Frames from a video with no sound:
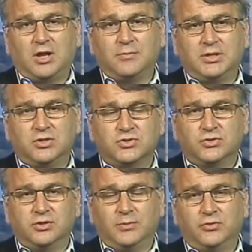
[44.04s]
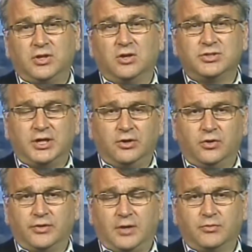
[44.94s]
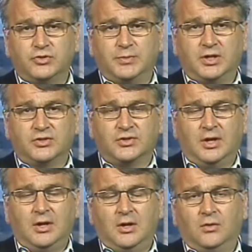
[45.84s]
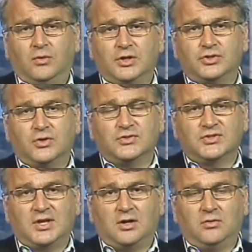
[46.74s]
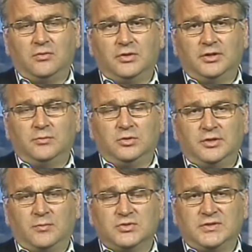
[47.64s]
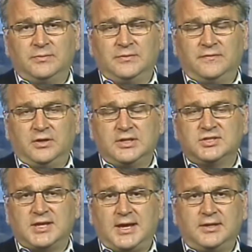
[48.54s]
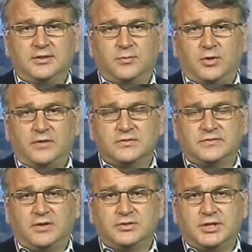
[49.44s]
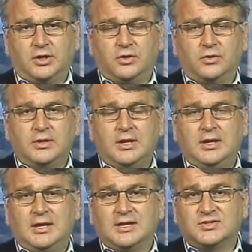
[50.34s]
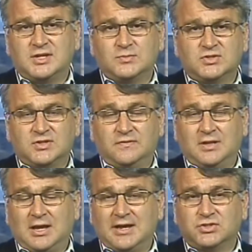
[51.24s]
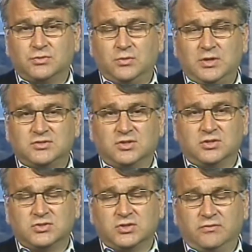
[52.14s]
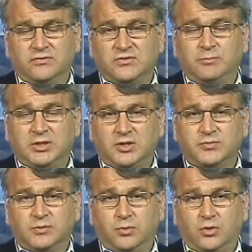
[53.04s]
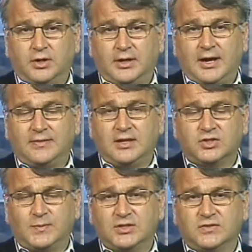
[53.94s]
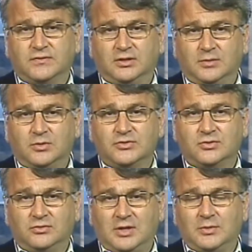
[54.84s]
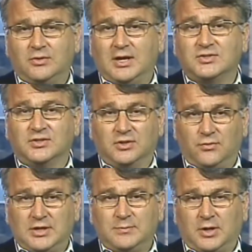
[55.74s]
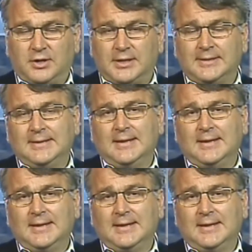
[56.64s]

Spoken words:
I'd be concerned about the Ontario numbers, because what it shows is that although the Liberal numbers have been fairly static in the province of Ontario, it seems as if in the last 3 weeks the Conservatives have picked up support at the expense of the Liberals, New Democrats and the Green Party.